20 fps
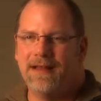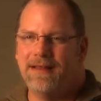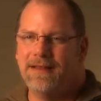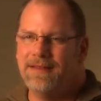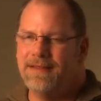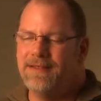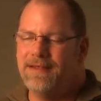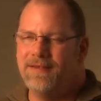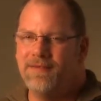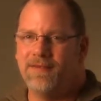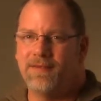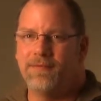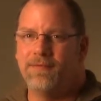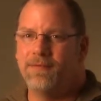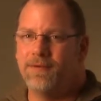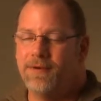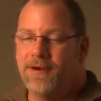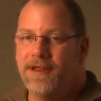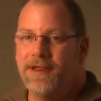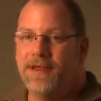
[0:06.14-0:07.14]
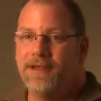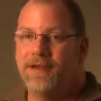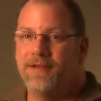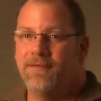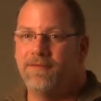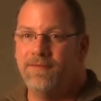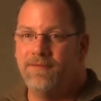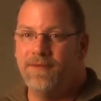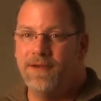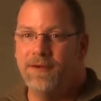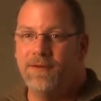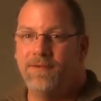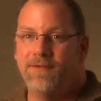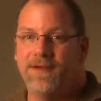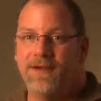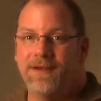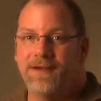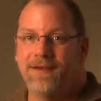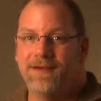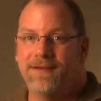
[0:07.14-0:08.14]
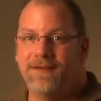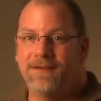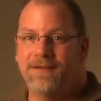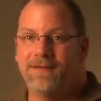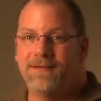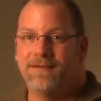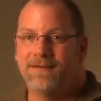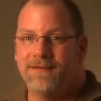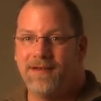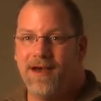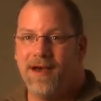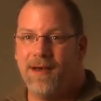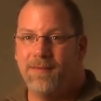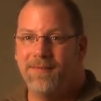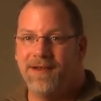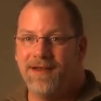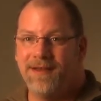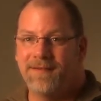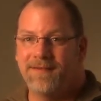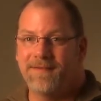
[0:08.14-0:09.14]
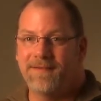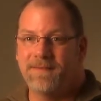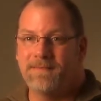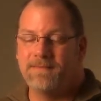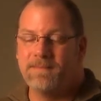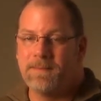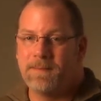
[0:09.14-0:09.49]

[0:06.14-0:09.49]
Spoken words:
these are pretty confusing topics.